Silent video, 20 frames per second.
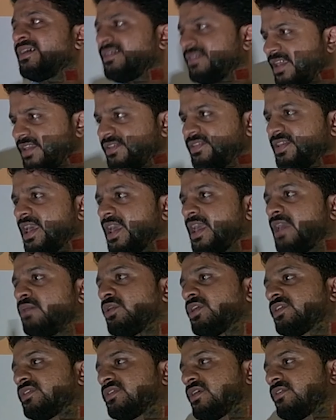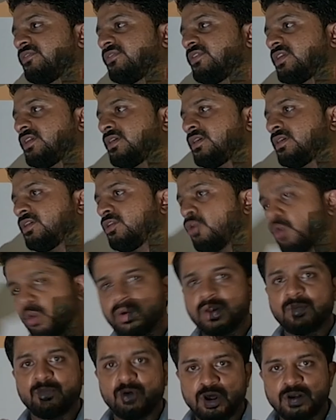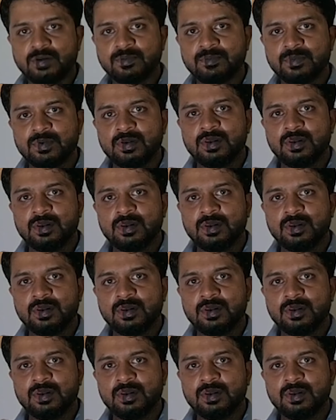They say he was of a lower-born